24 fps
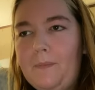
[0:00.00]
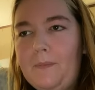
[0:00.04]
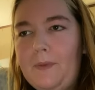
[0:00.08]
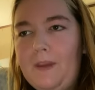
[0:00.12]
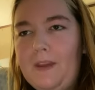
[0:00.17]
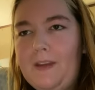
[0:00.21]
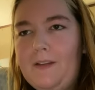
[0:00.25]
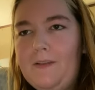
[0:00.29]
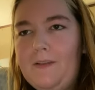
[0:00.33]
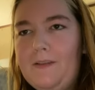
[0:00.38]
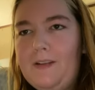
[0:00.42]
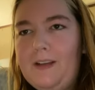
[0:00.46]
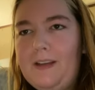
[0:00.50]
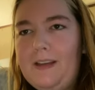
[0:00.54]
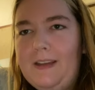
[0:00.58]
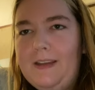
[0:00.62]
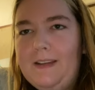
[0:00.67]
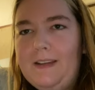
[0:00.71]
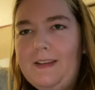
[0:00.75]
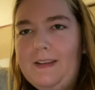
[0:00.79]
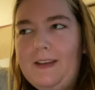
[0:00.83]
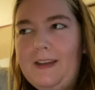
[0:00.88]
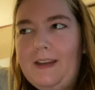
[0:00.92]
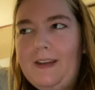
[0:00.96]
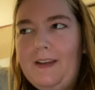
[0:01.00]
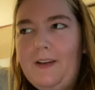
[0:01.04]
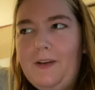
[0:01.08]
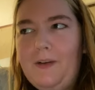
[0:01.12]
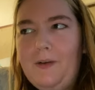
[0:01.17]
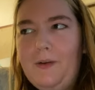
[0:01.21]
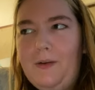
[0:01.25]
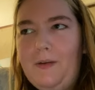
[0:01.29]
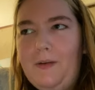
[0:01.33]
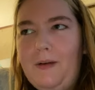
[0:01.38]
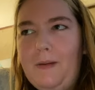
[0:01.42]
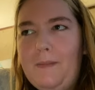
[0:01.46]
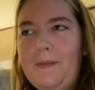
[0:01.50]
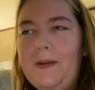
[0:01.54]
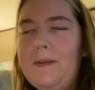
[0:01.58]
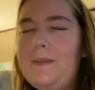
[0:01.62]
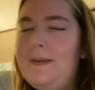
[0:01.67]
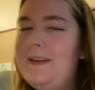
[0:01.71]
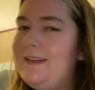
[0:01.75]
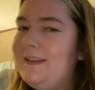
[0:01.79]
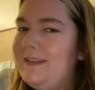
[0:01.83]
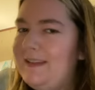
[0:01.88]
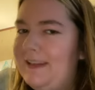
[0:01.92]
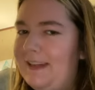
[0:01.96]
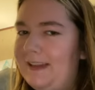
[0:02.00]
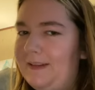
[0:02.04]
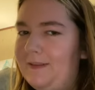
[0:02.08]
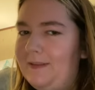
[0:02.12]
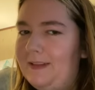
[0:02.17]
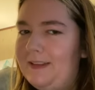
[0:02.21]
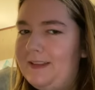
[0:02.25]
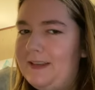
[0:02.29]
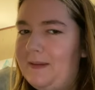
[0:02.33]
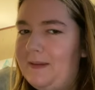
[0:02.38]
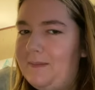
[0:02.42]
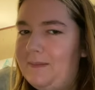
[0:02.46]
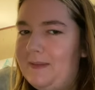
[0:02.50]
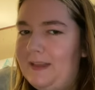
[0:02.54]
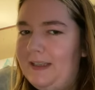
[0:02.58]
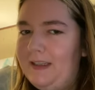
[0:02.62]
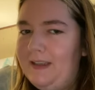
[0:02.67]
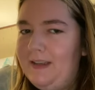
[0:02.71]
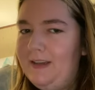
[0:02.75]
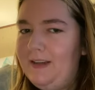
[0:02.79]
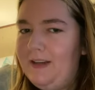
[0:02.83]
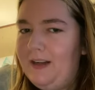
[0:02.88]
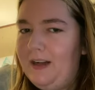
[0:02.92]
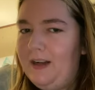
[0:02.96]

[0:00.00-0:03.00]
I realized, like, oh, I might be sick with something,